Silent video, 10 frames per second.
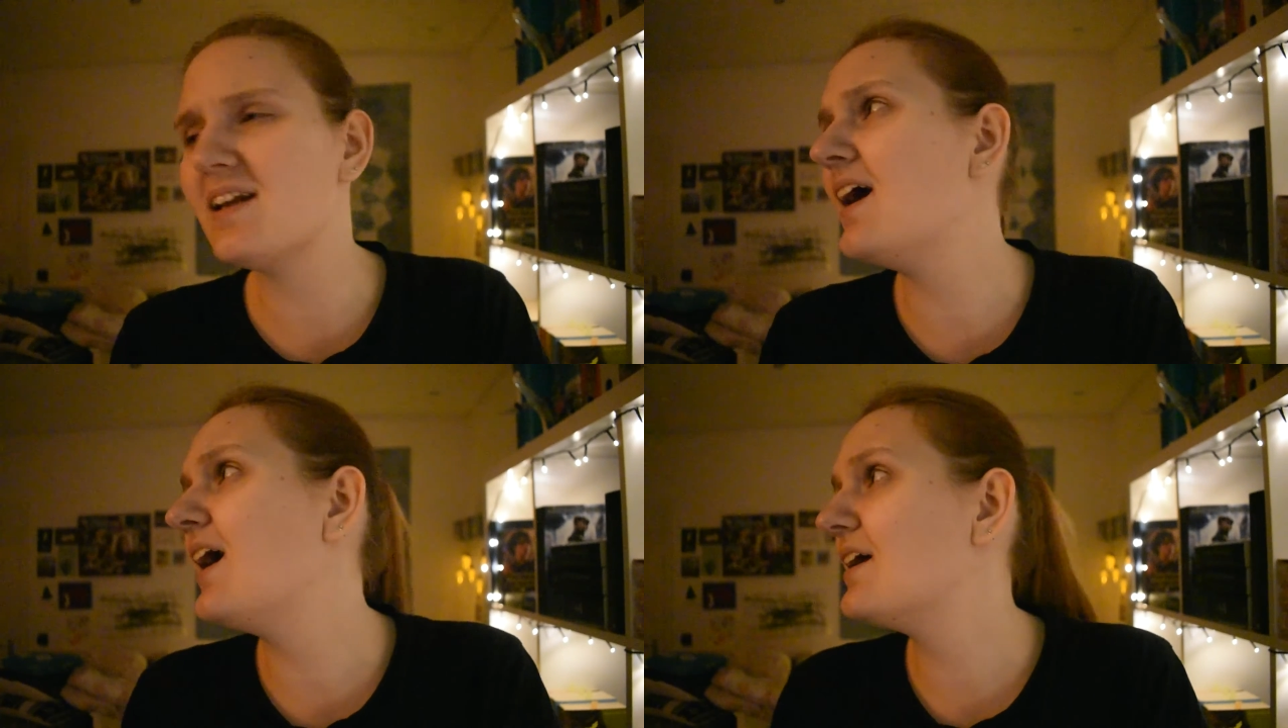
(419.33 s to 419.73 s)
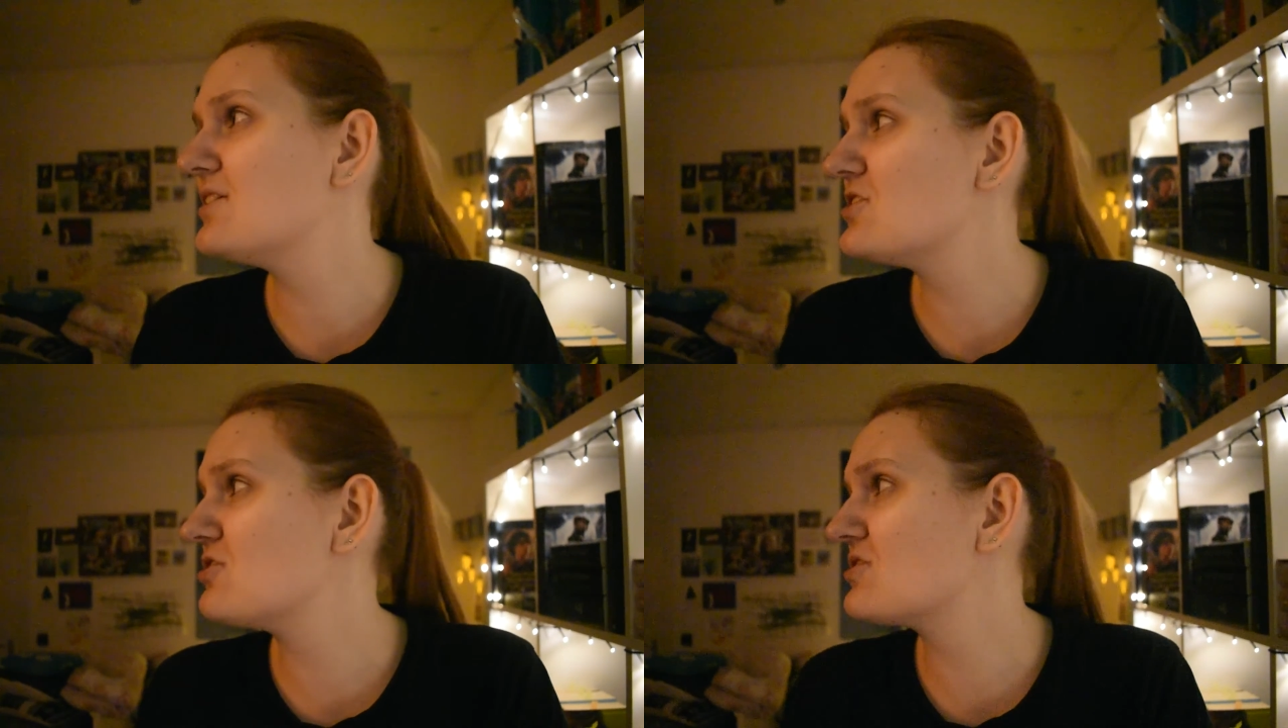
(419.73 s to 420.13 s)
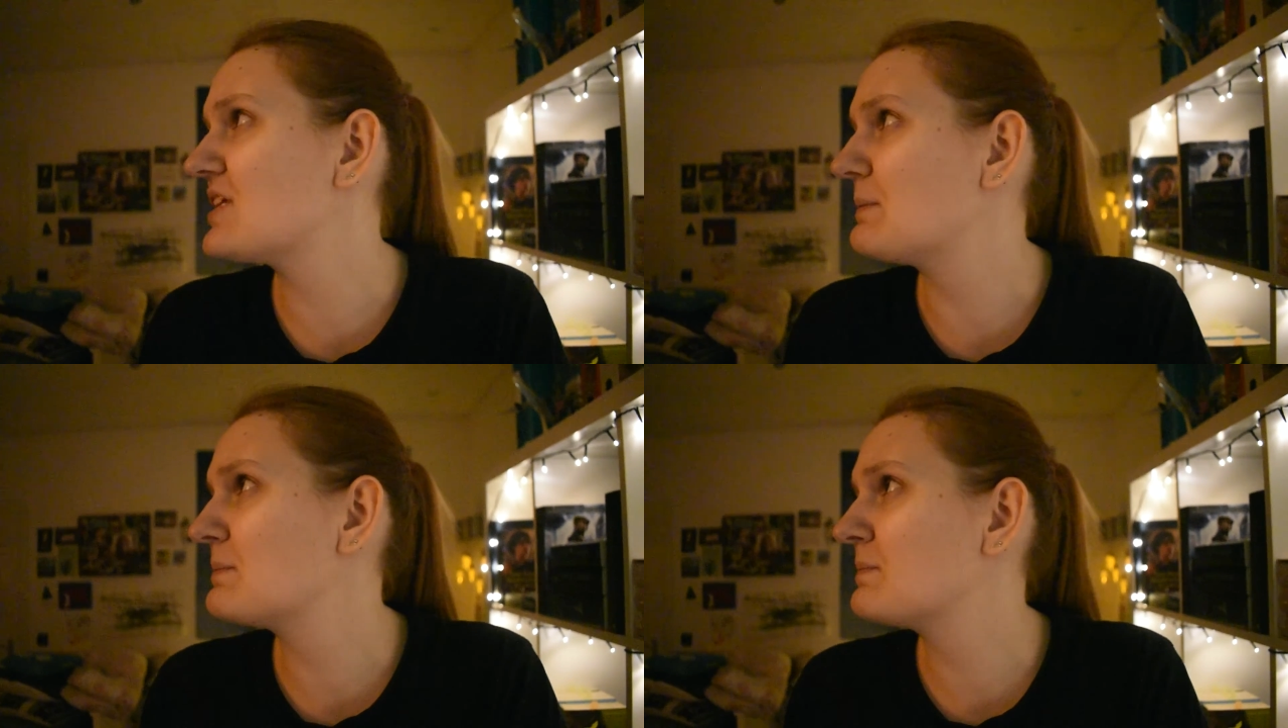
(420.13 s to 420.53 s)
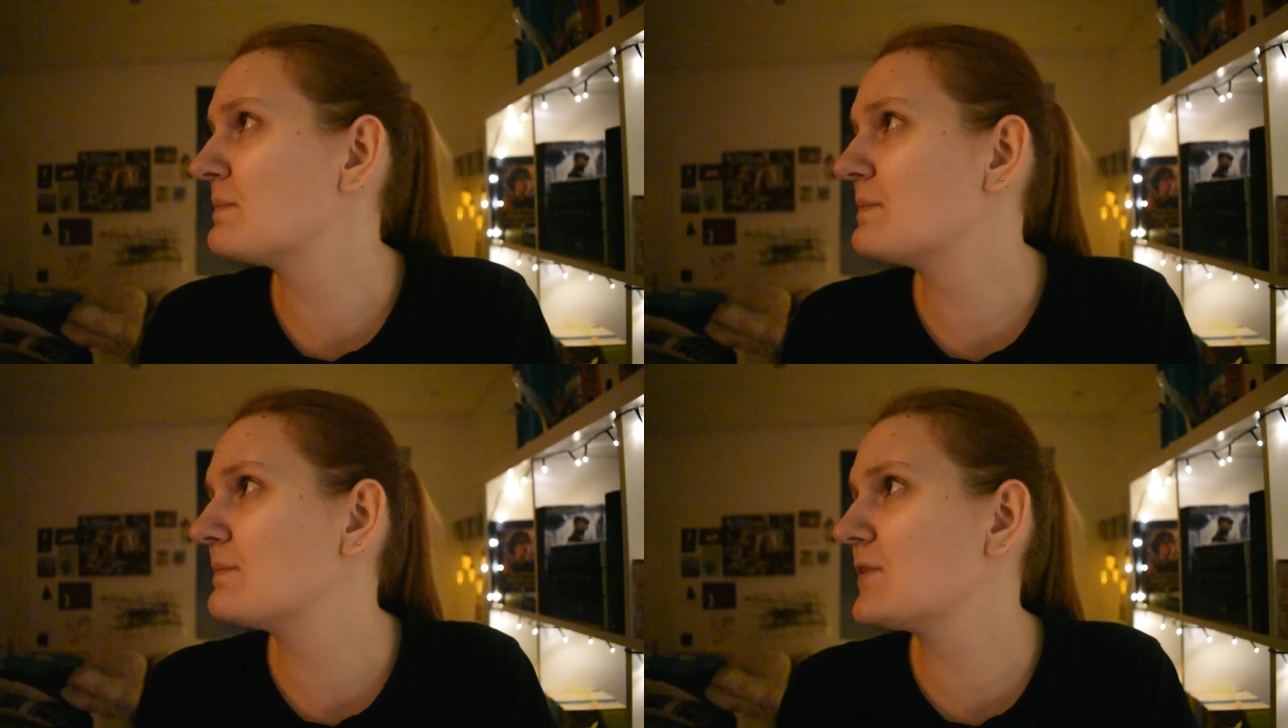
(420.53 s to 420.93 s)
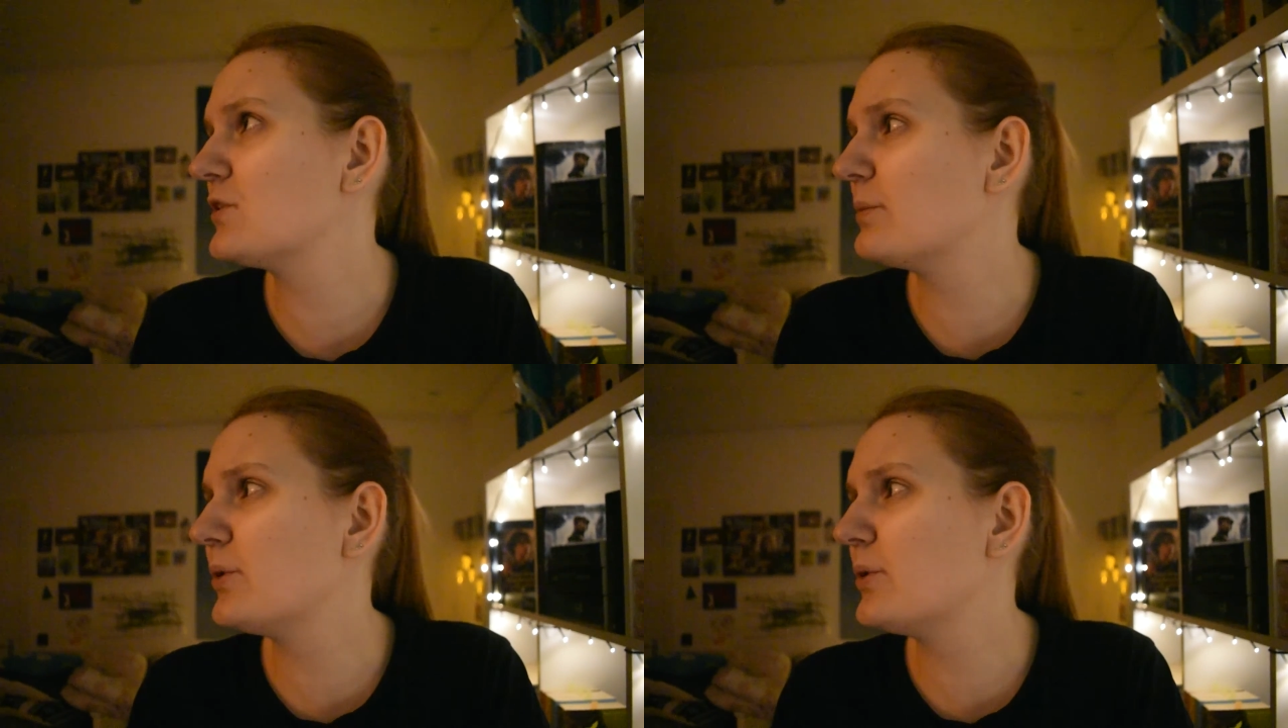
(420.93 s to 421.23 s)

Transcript: and took a